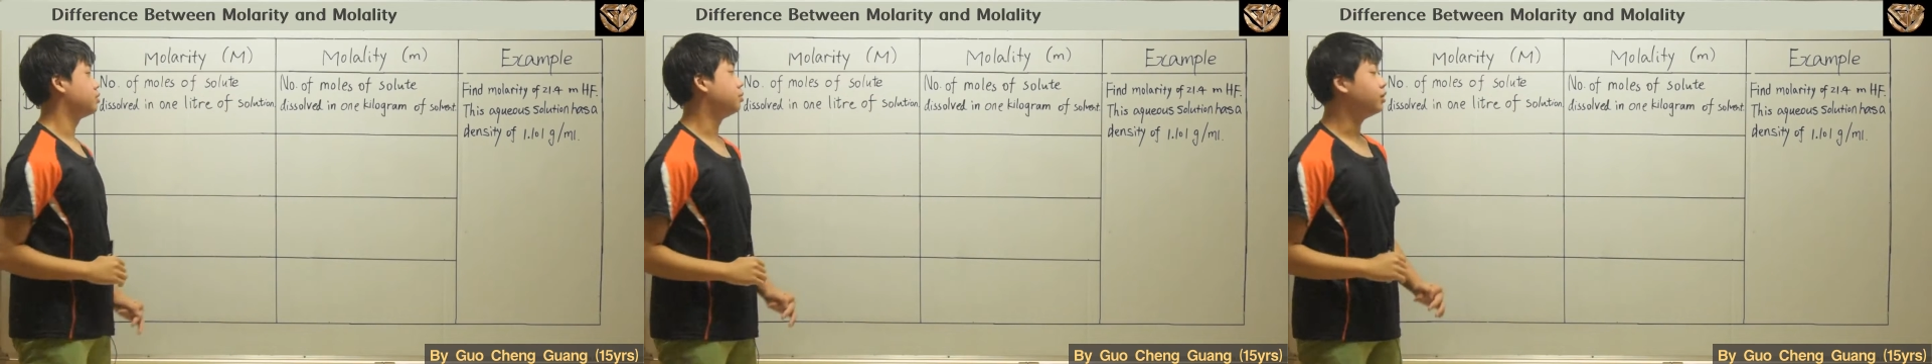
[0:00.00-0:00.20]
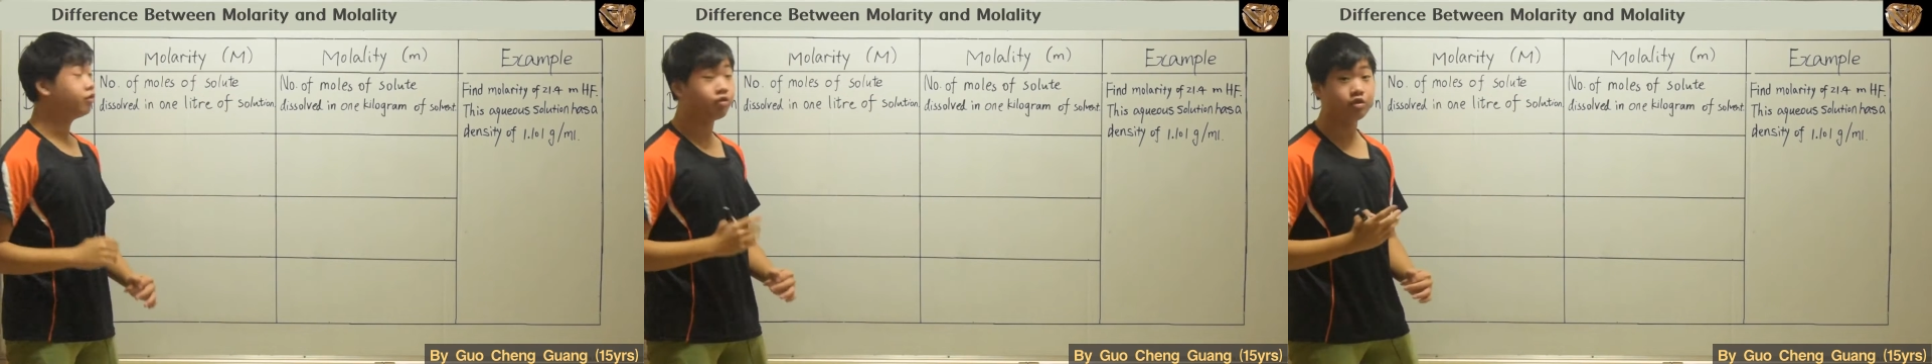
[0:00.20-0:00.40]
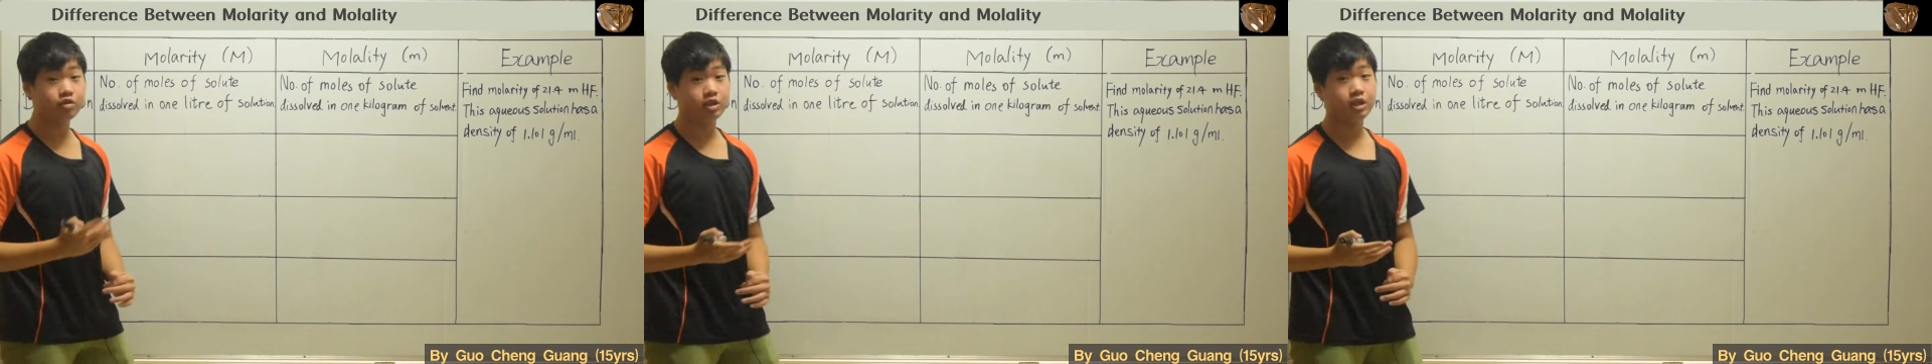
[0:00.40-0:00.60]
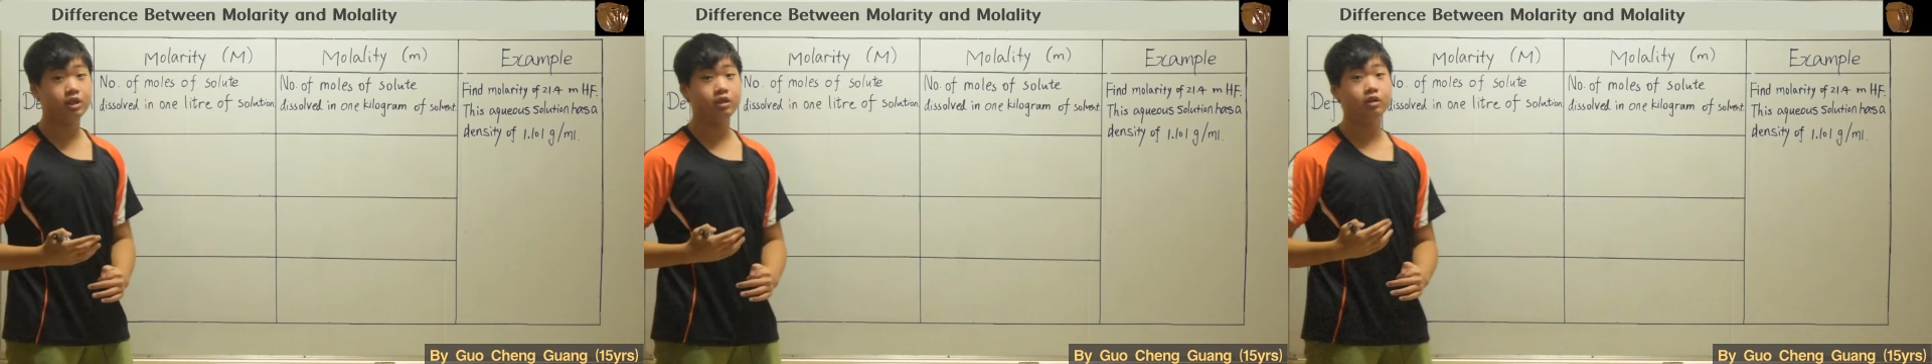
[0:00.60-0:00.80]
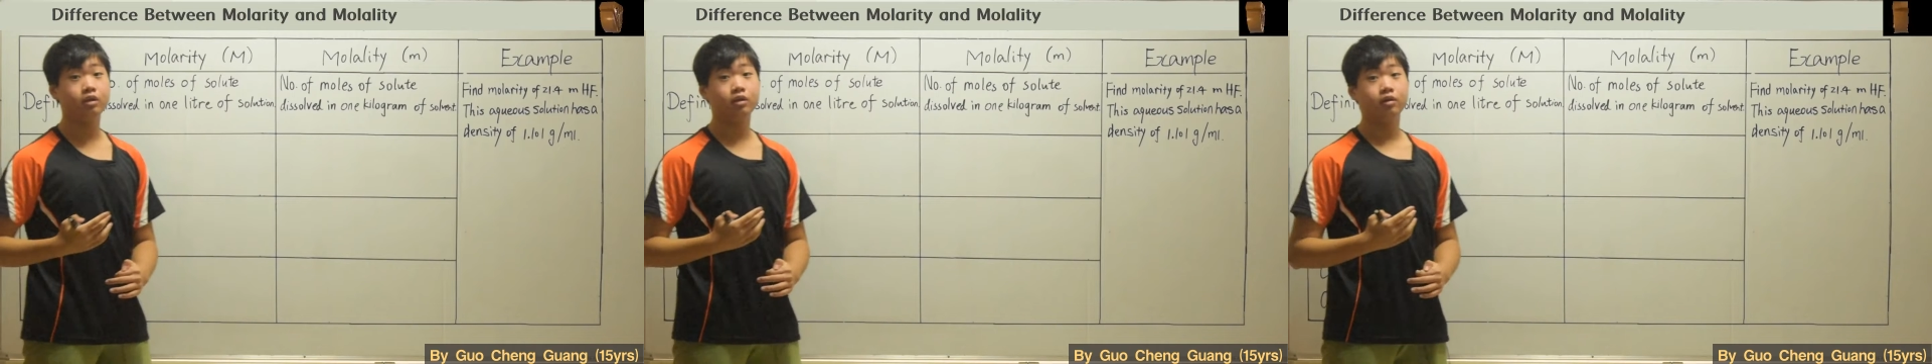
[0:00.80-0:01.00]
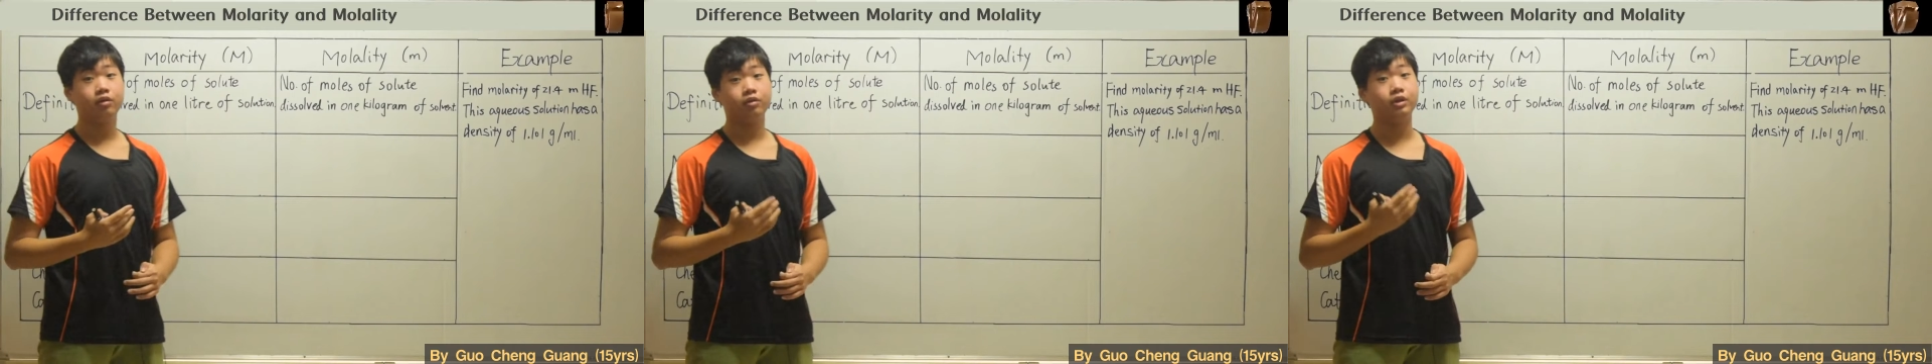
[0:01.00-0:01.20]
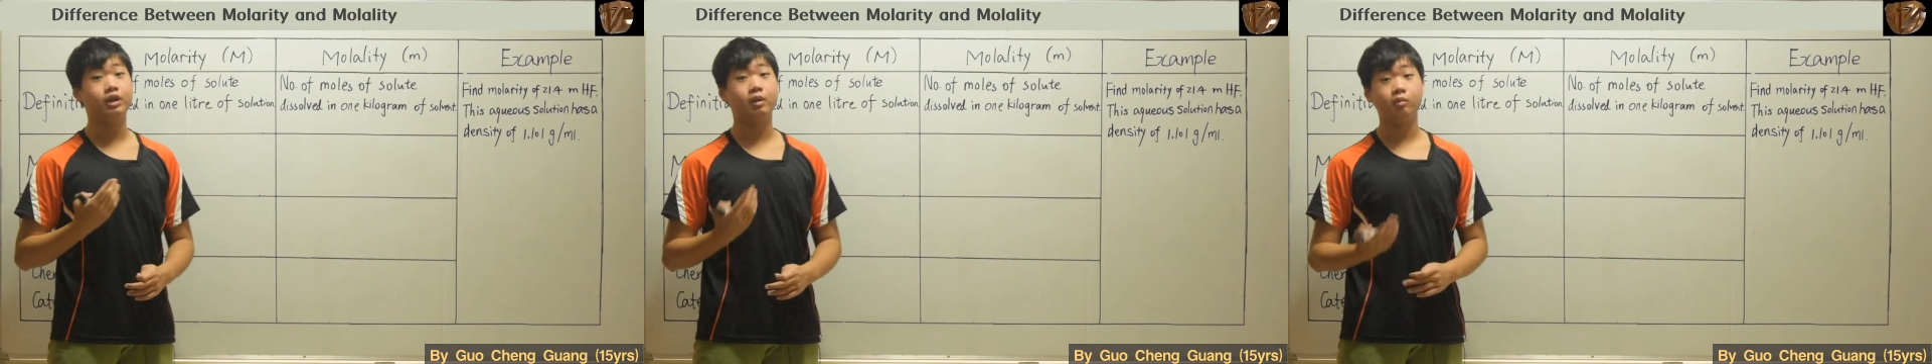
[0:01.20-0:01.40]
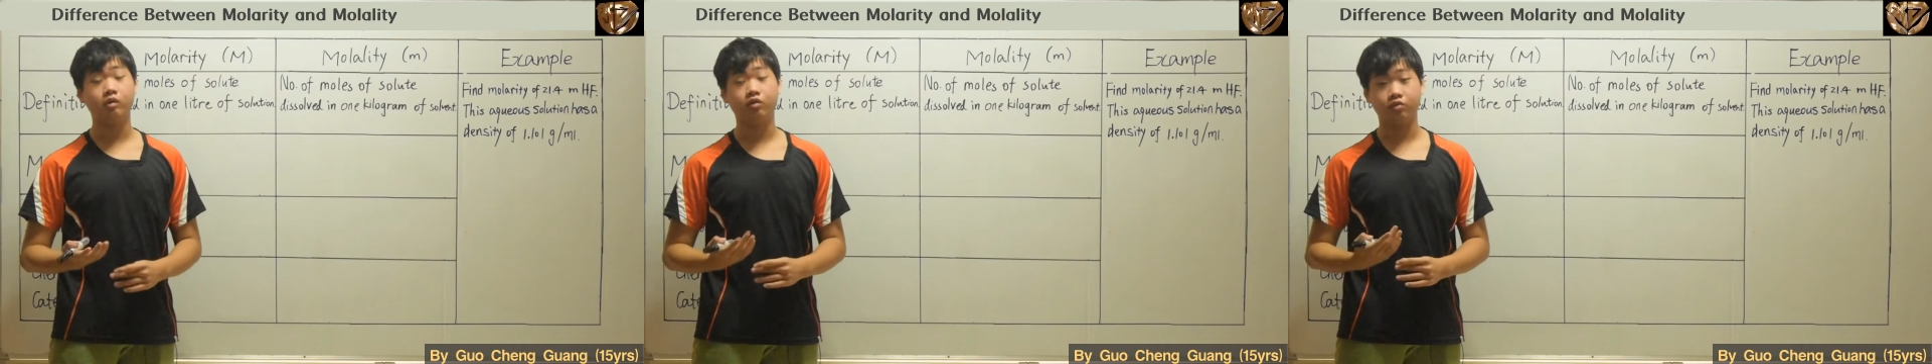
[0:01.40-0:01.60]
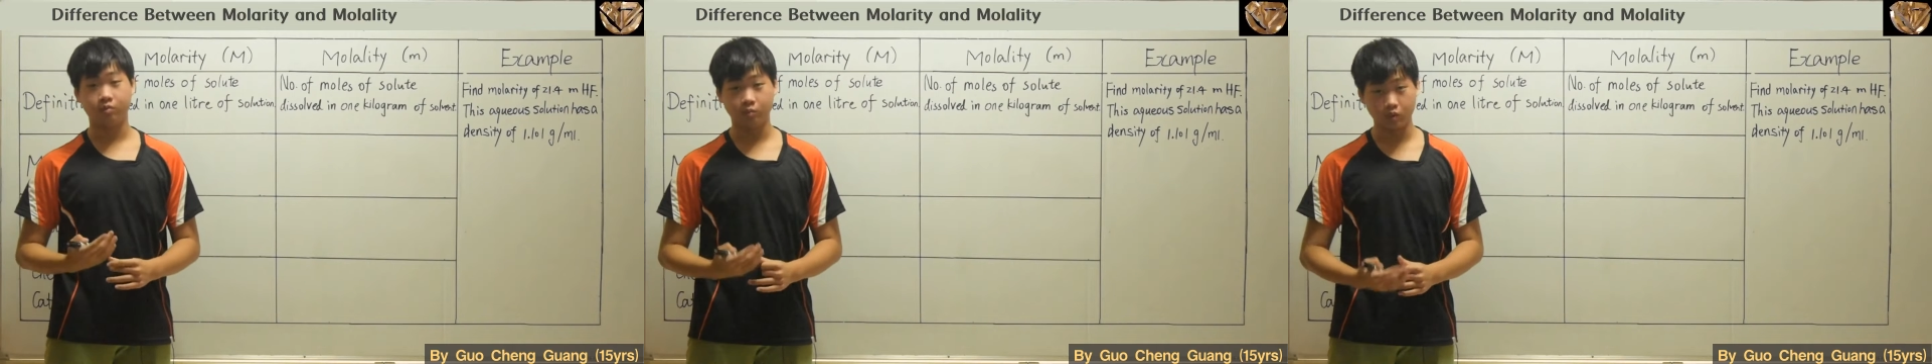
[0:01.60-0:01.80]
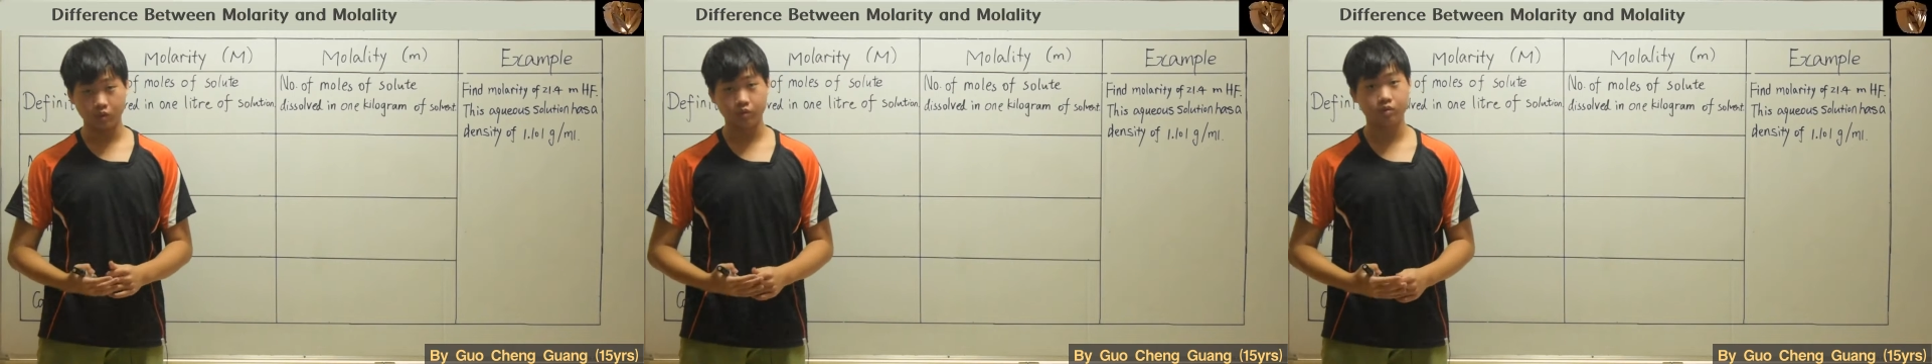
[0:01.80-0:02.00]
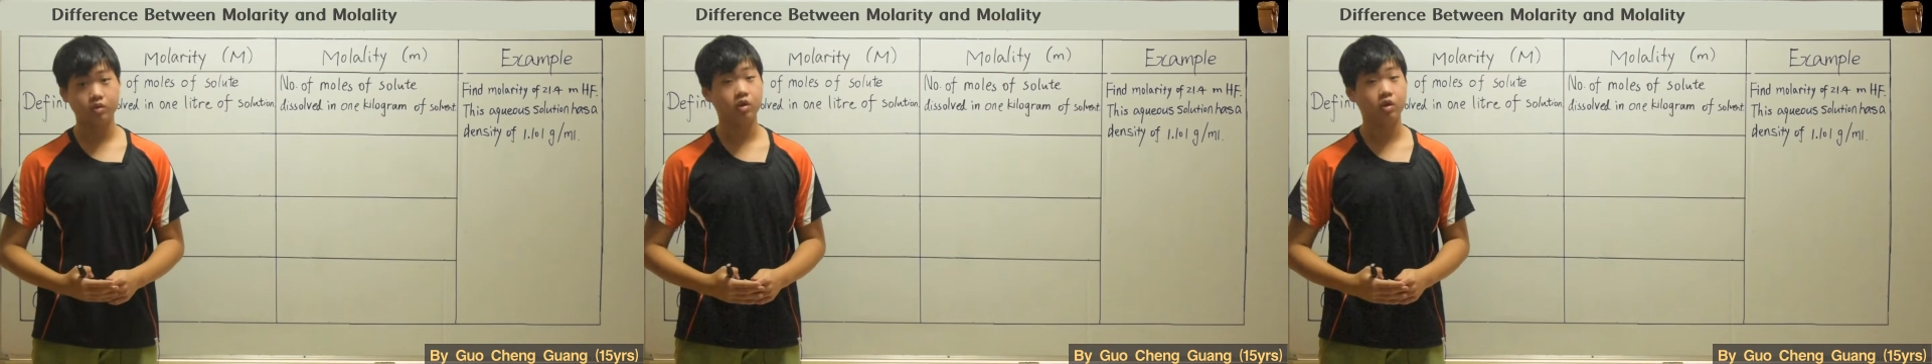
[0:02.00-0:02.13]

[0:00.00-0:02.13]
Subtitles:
both using the number of moles